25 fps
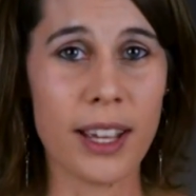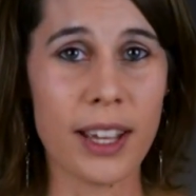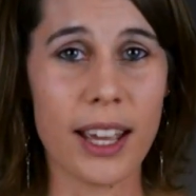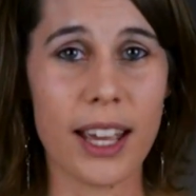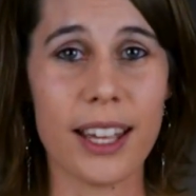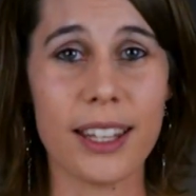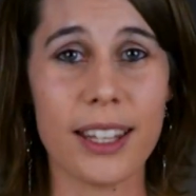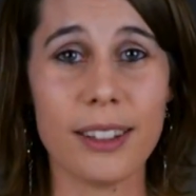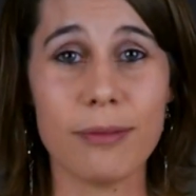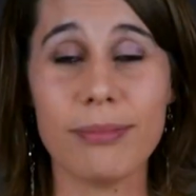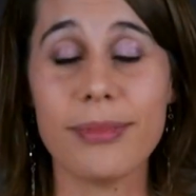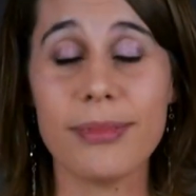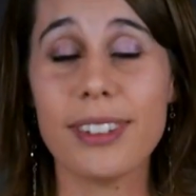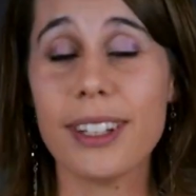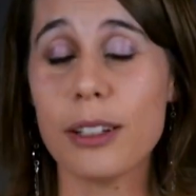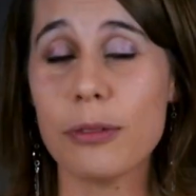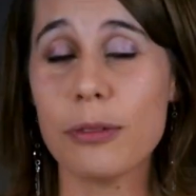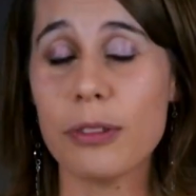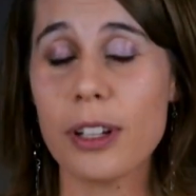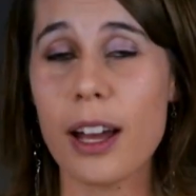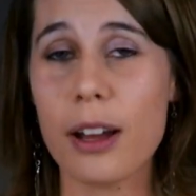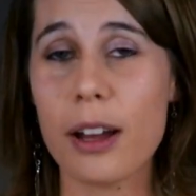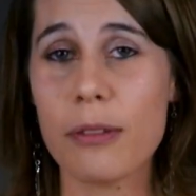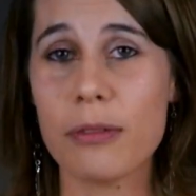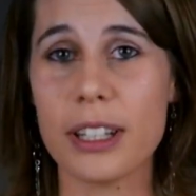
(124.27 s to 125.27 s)
And if
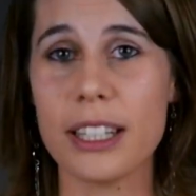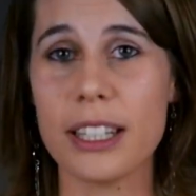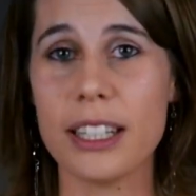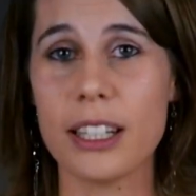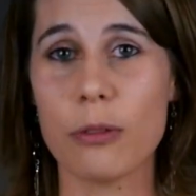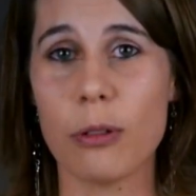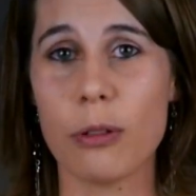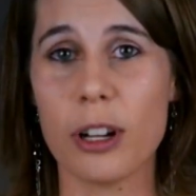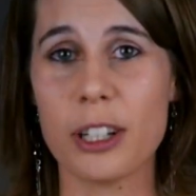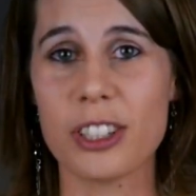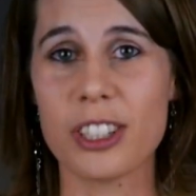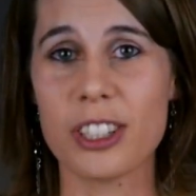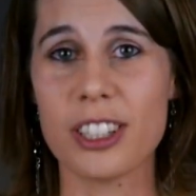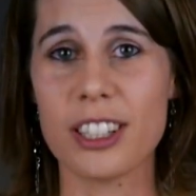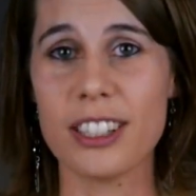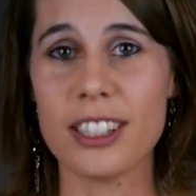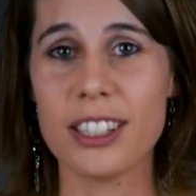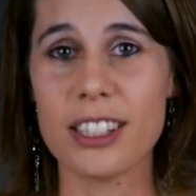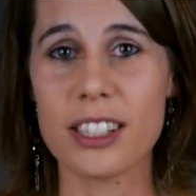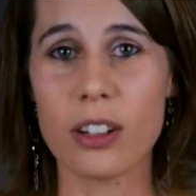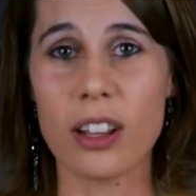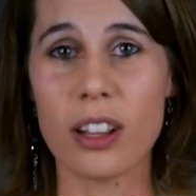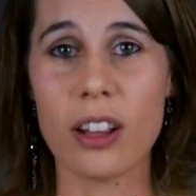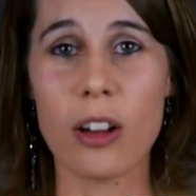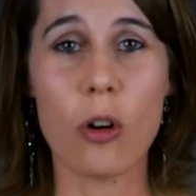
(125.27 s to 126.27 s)
you have any
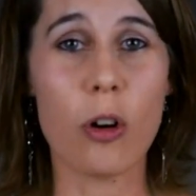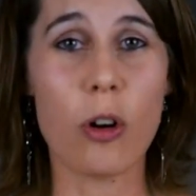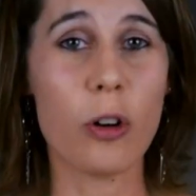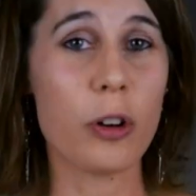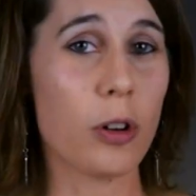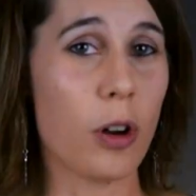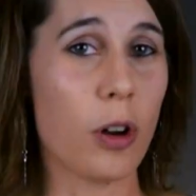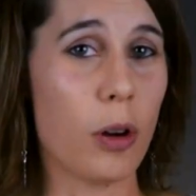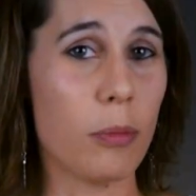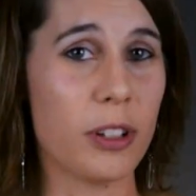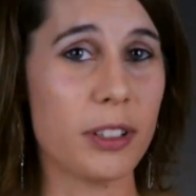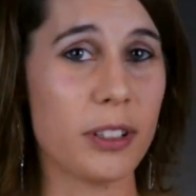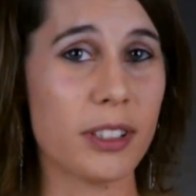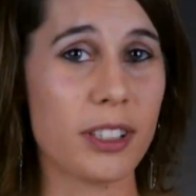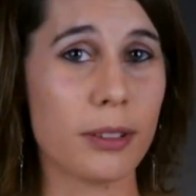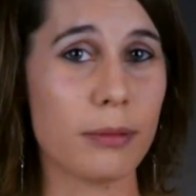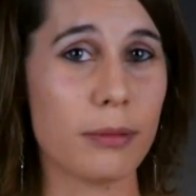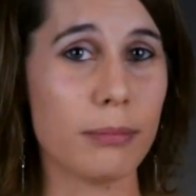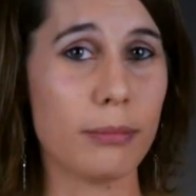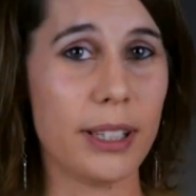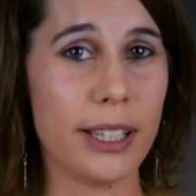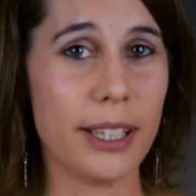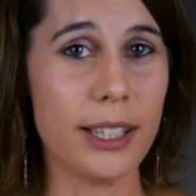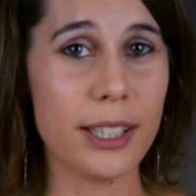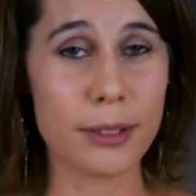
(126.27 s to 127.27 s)
questions or comments,
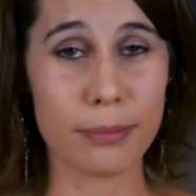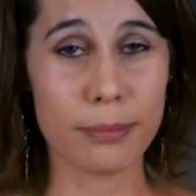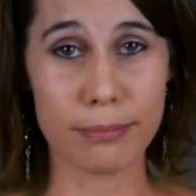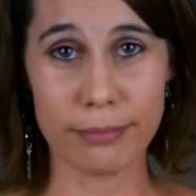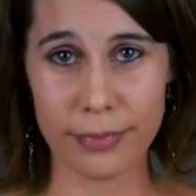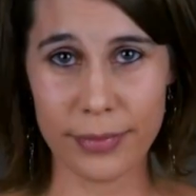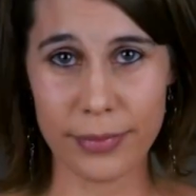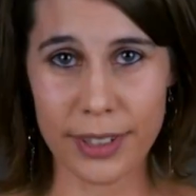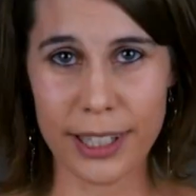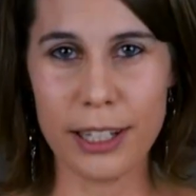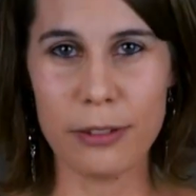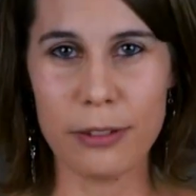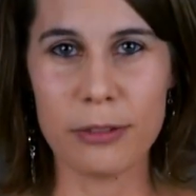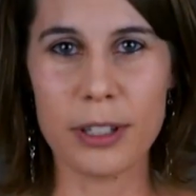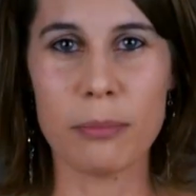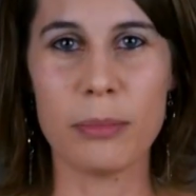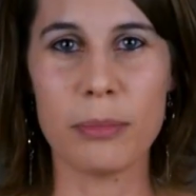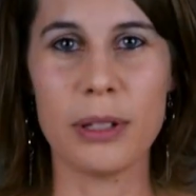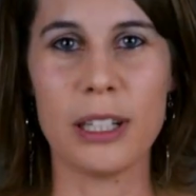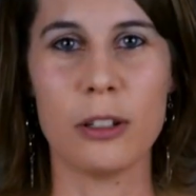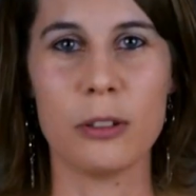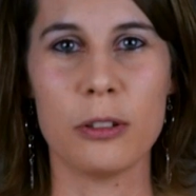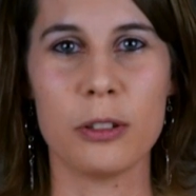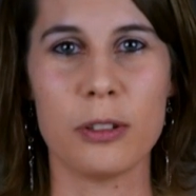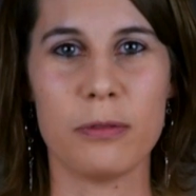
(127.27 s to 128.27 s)
please leave them
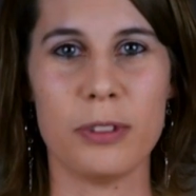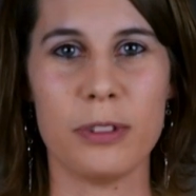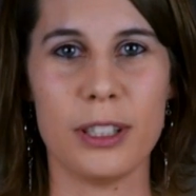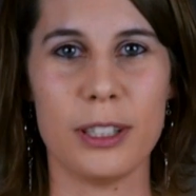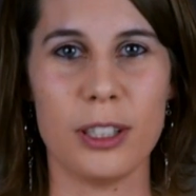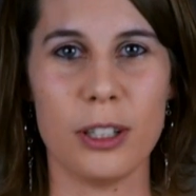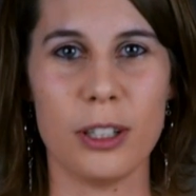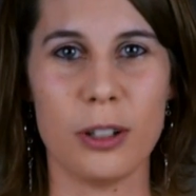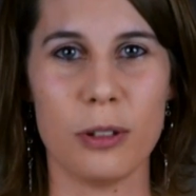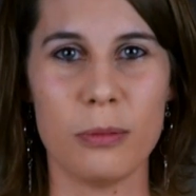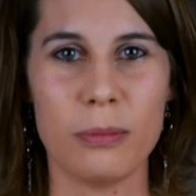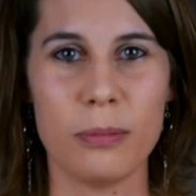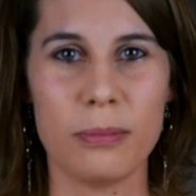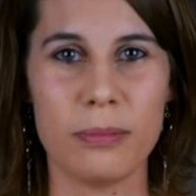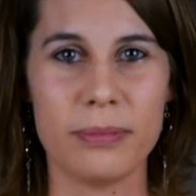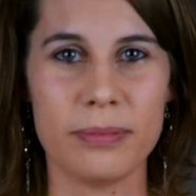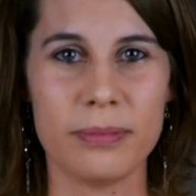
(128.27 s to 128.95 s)
below the video.